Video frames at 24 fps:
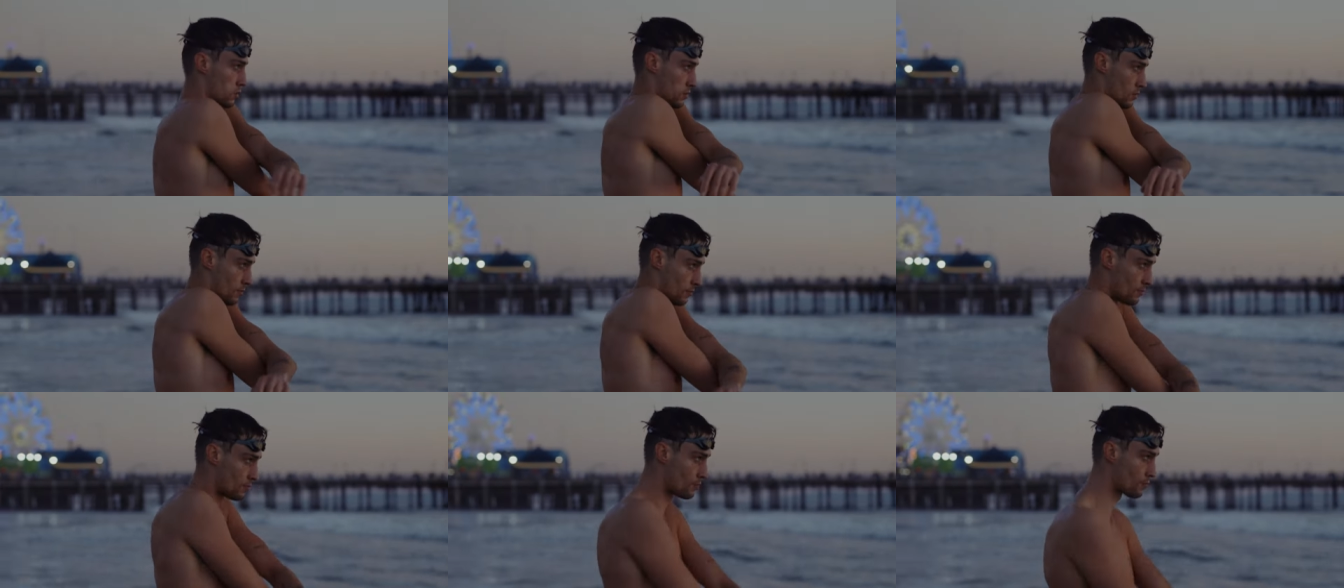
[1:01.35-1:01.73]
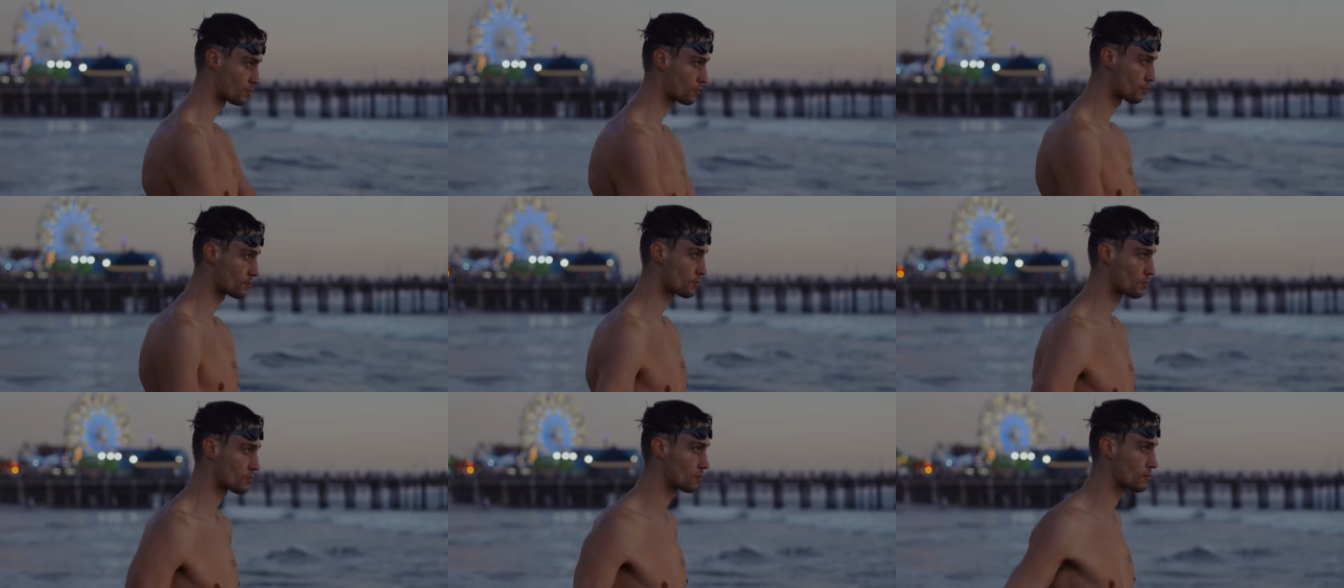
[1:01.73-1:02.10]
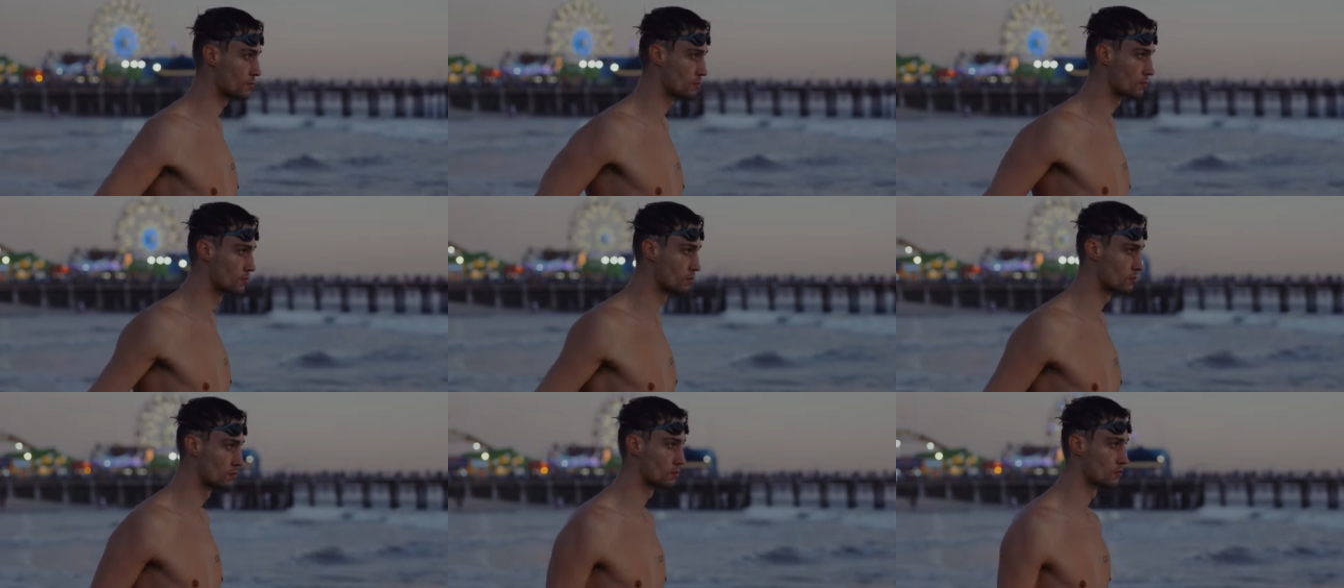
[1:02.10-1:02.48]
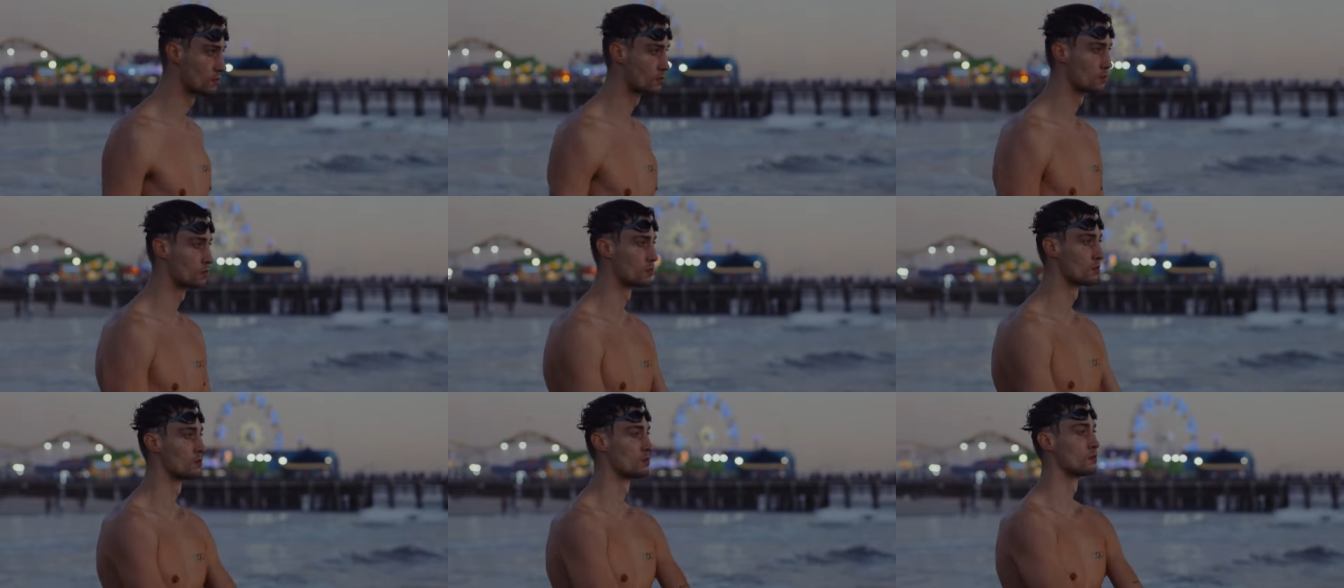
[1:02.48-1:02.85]
piece, as I
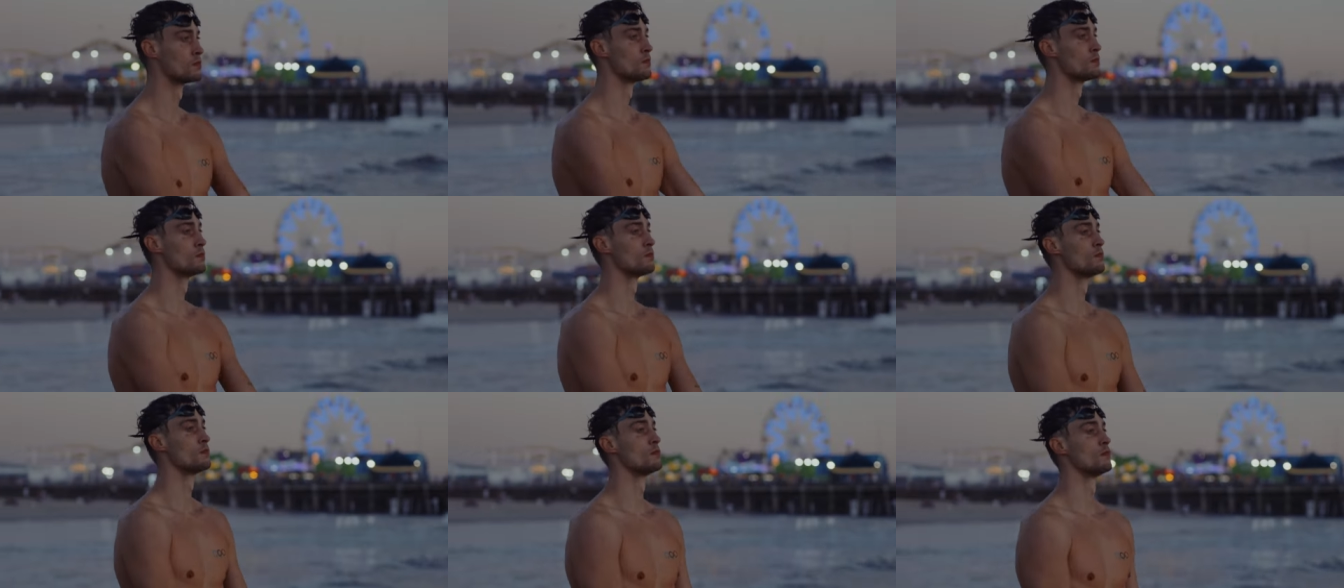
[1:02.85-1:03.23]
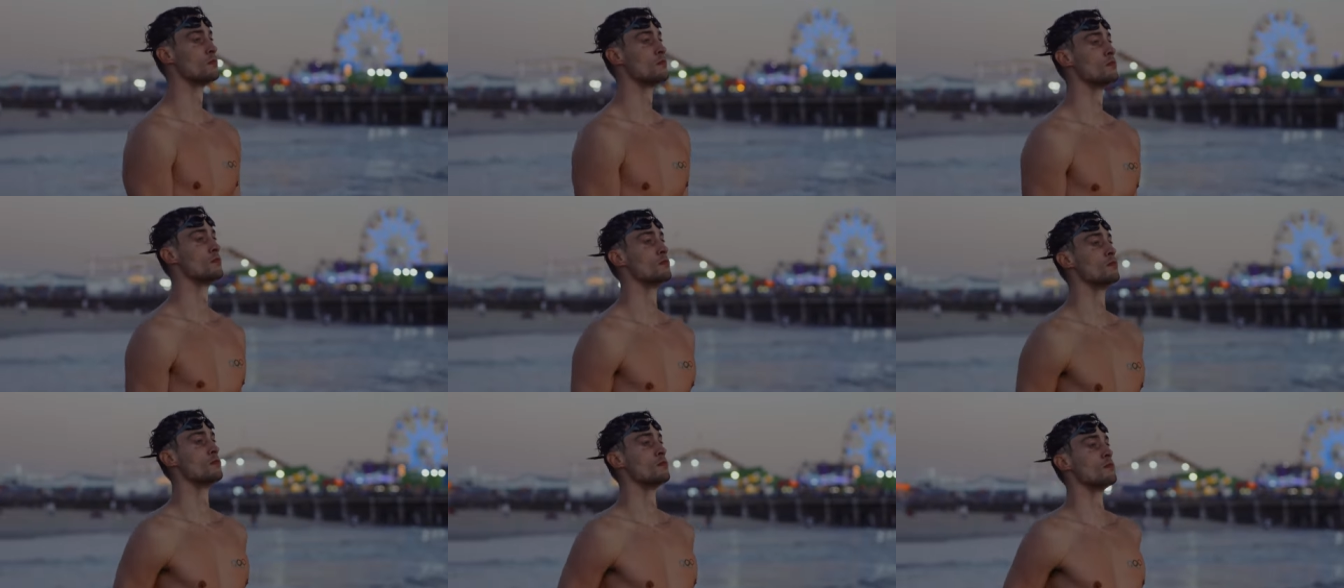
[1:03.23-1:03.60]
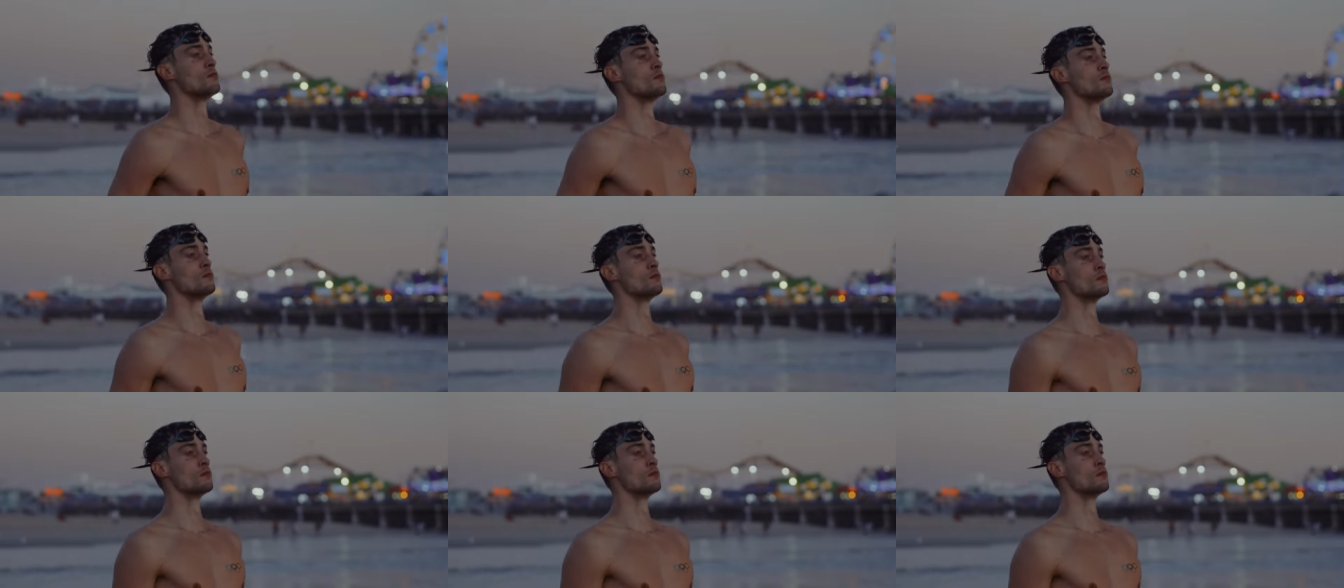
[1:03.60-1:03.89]
focused on people's individual